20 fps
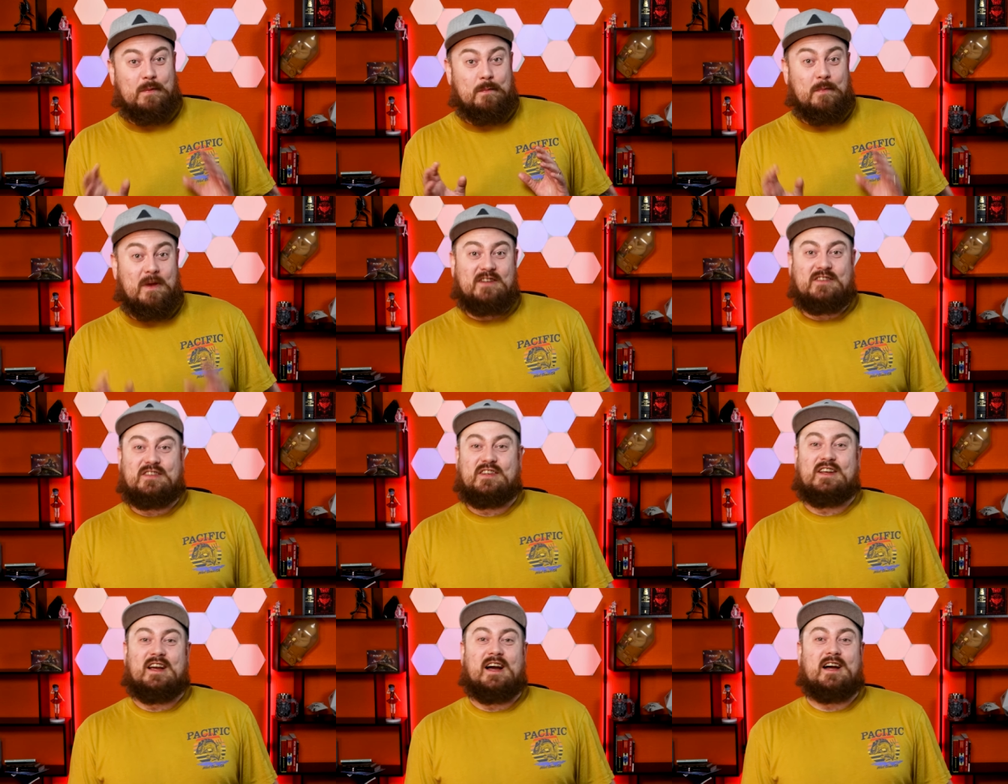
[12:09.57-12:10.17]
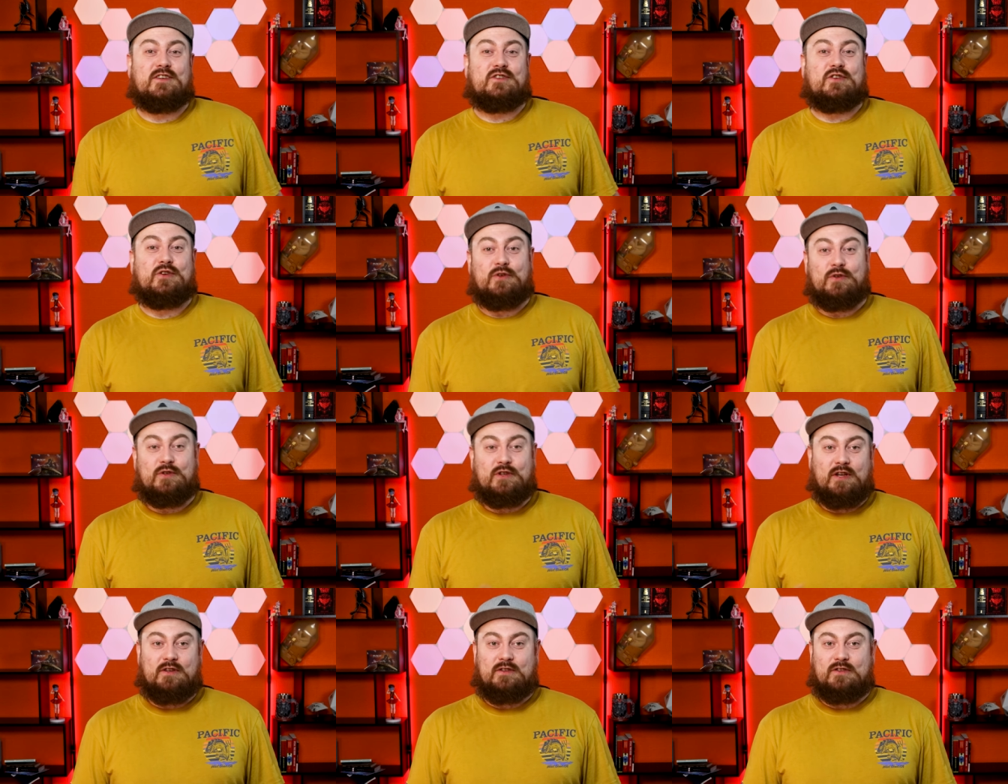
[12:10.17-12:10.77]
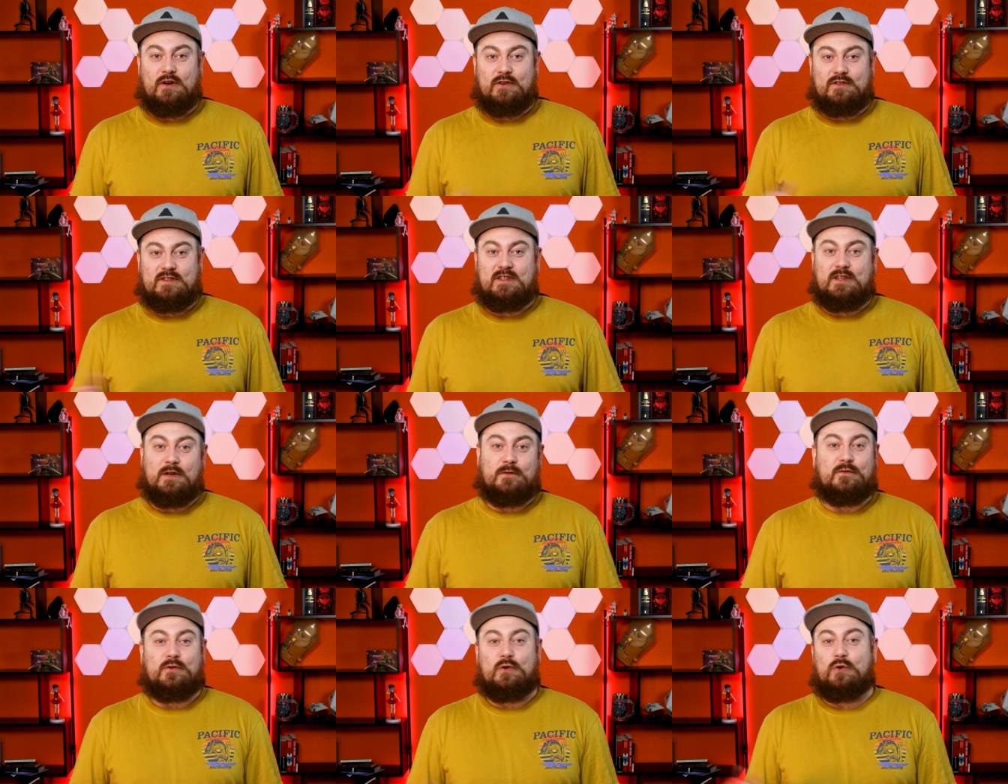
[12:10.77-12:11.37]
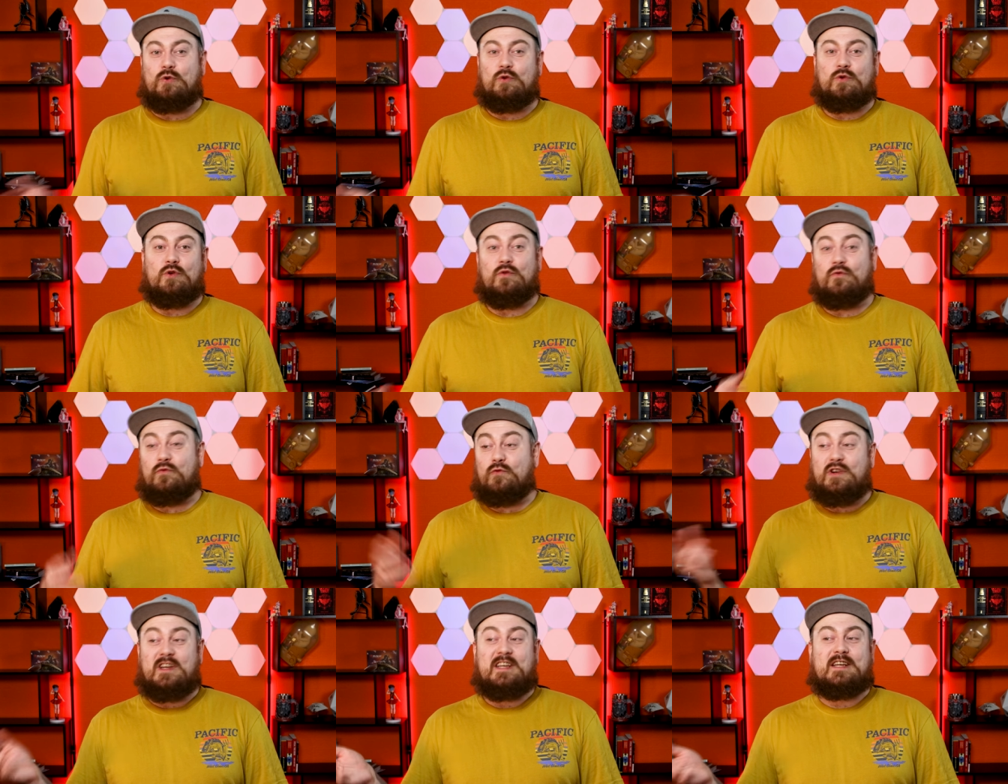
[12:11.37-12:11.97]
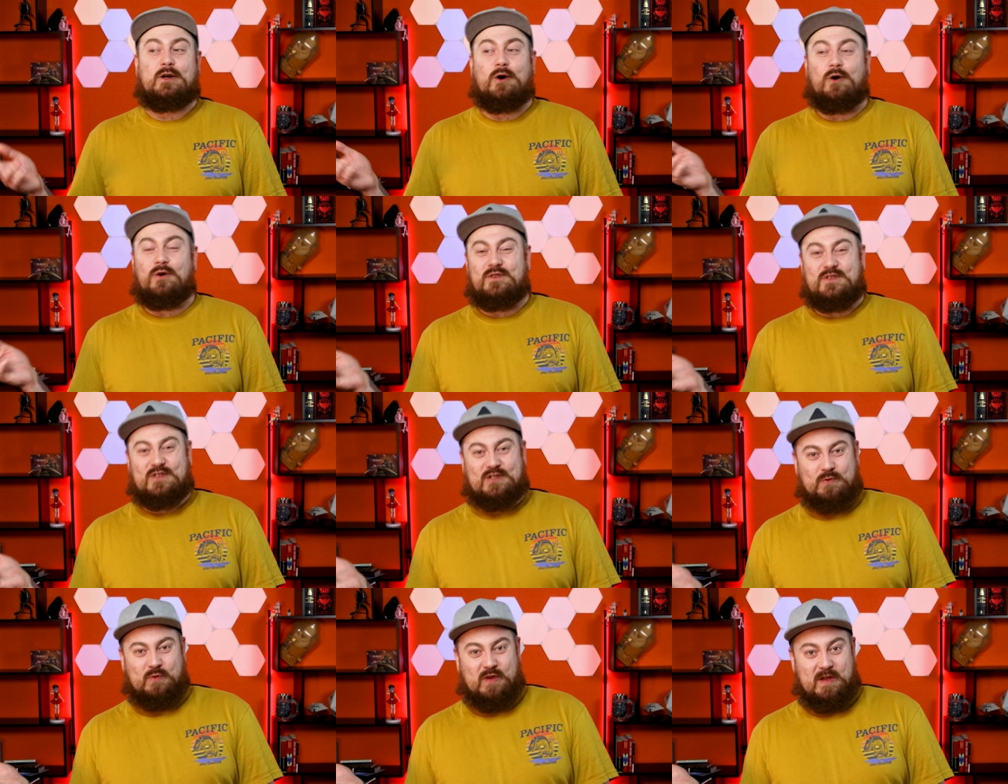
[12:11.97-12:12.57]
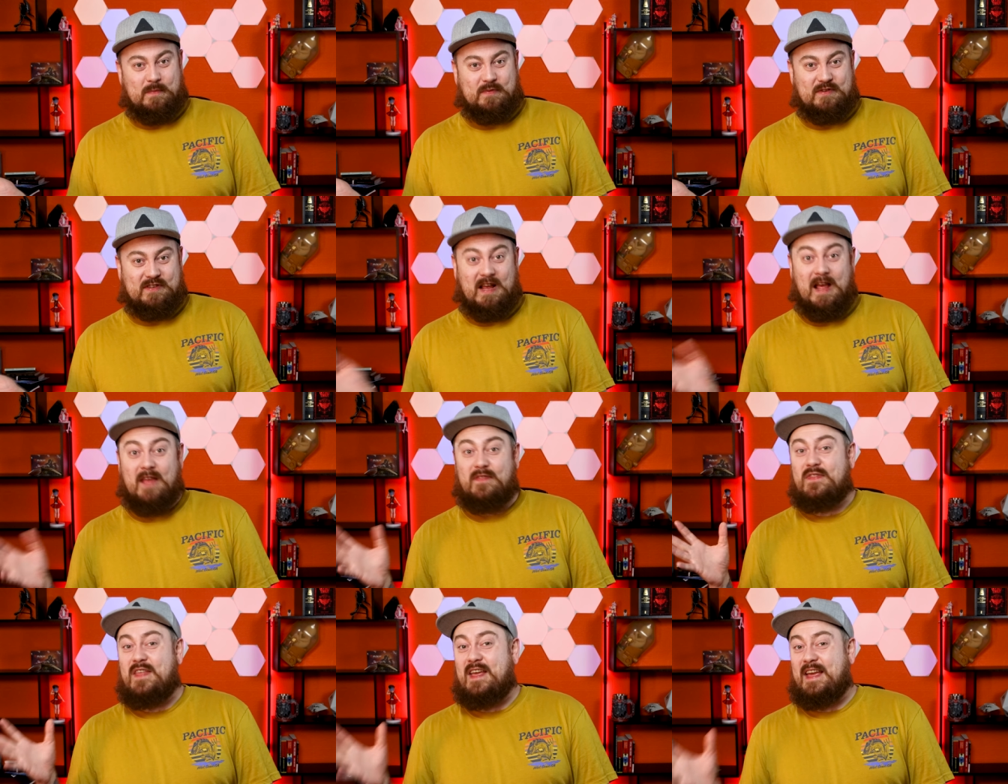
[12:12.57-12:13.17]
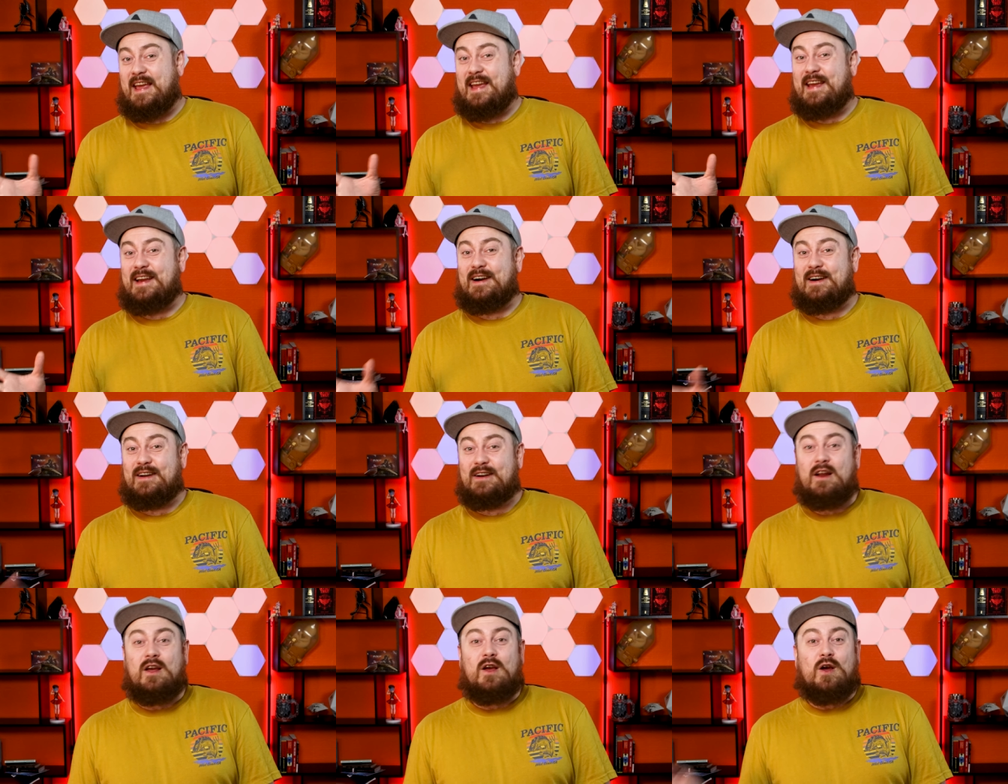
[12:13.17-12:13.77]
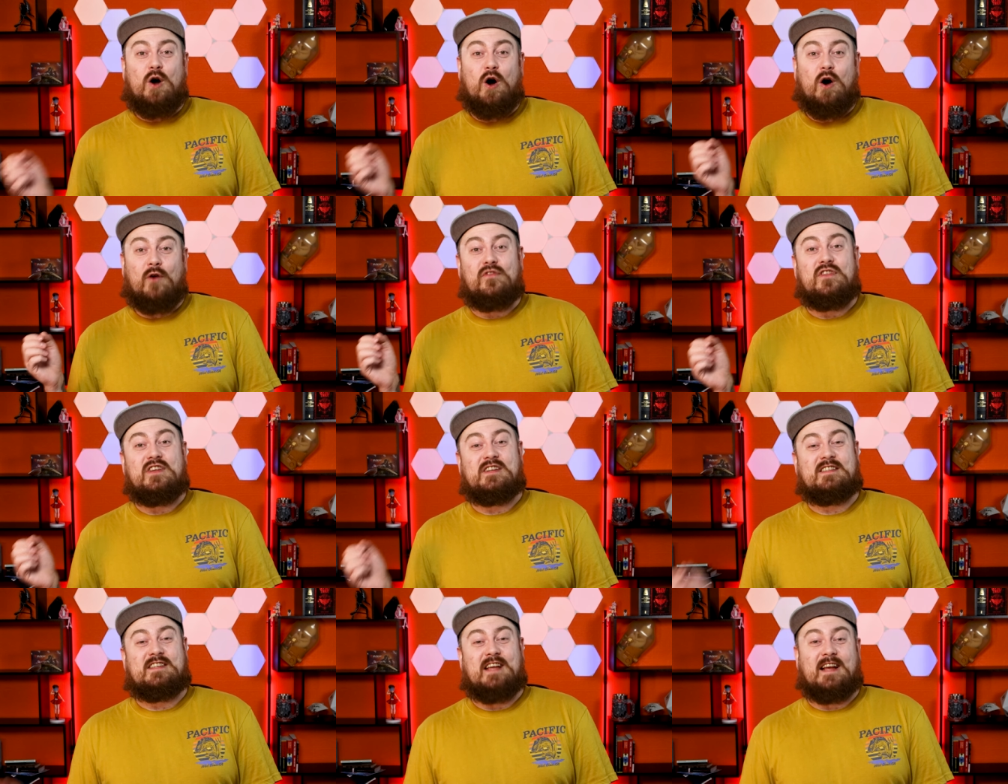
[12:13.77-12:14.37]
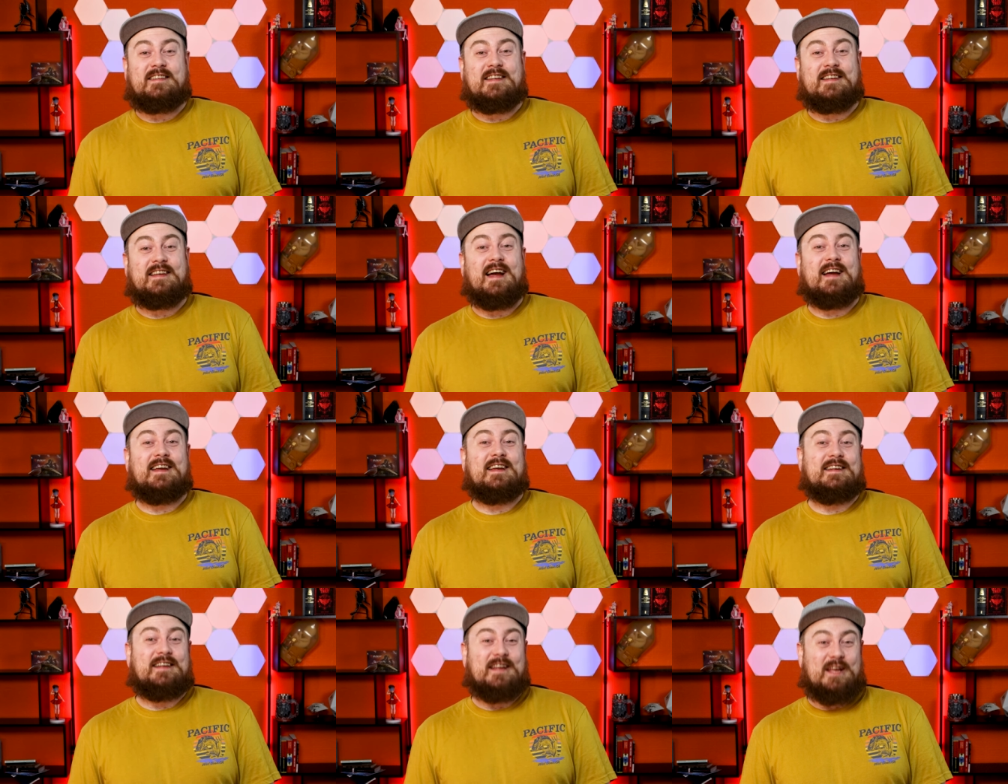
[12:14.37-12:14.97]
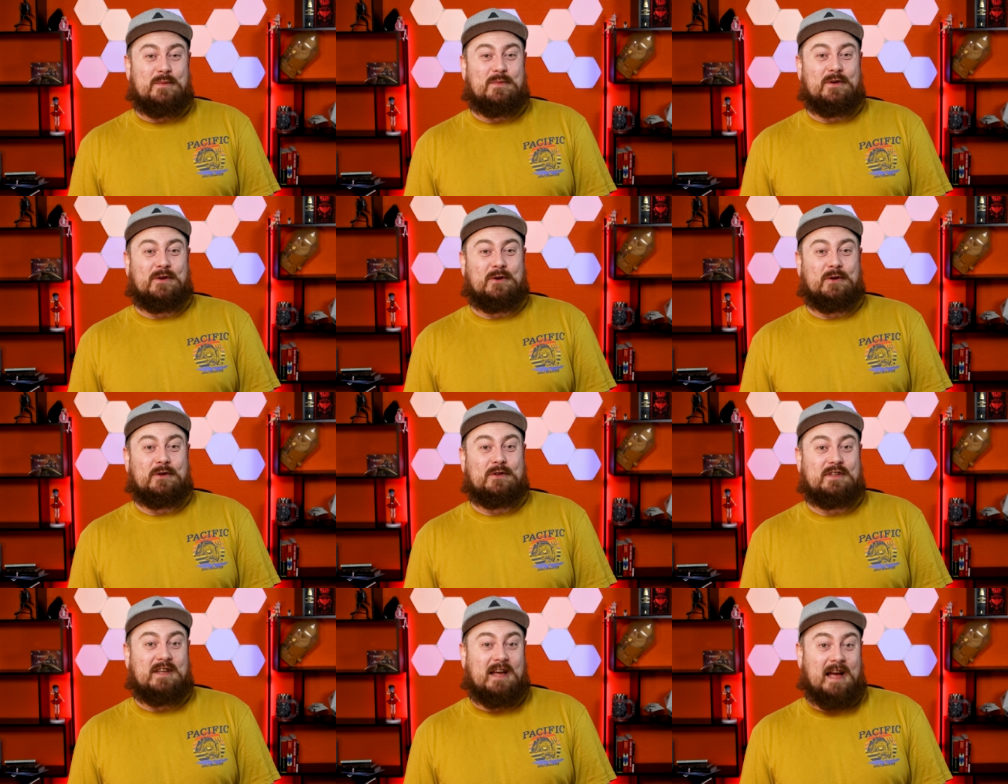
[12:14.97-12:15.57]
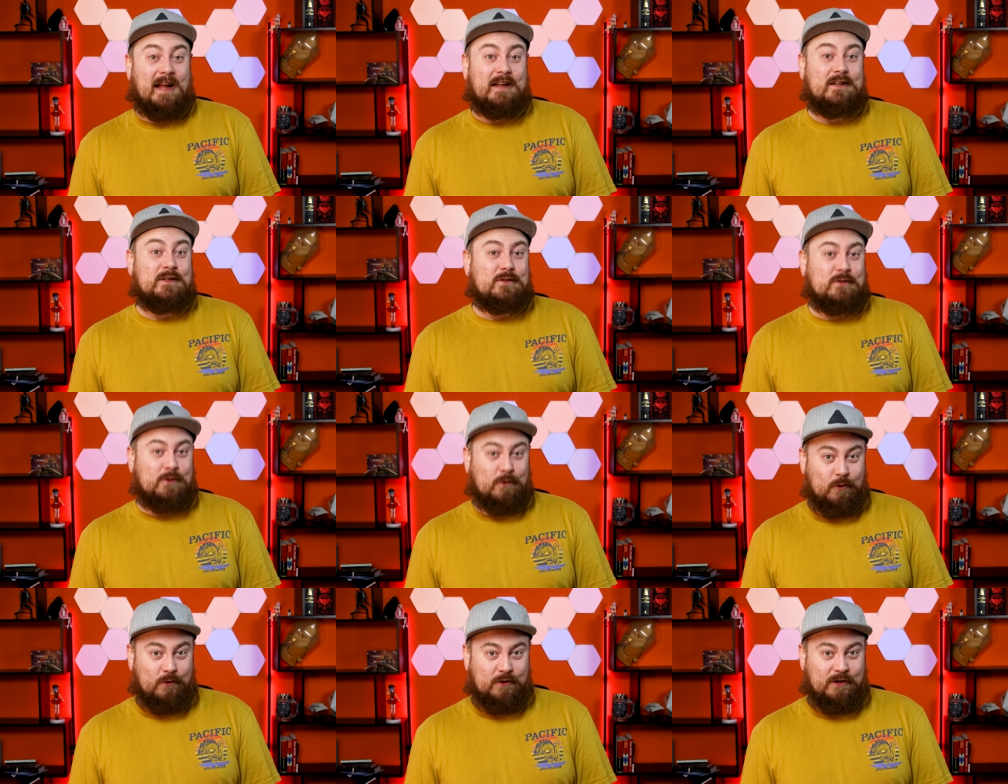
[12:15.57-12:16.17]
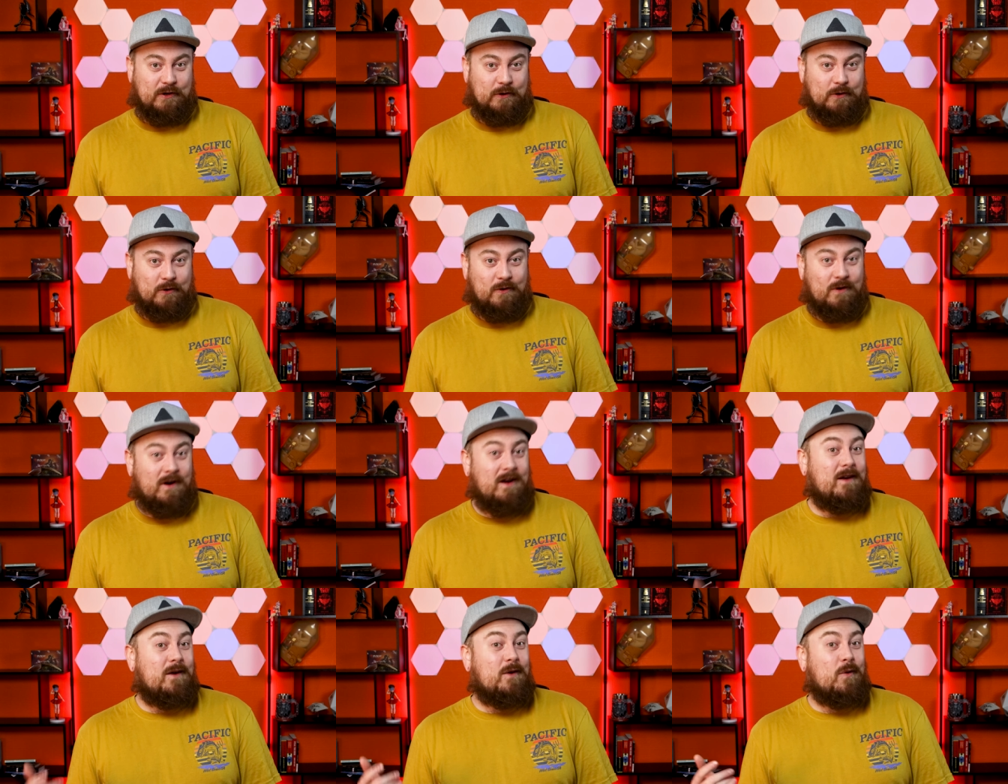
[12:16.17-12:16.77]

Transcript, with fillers: Mitsuyasu conducted a few recon sweeps in the air of the Setagaya neighbourhood in Tokyo,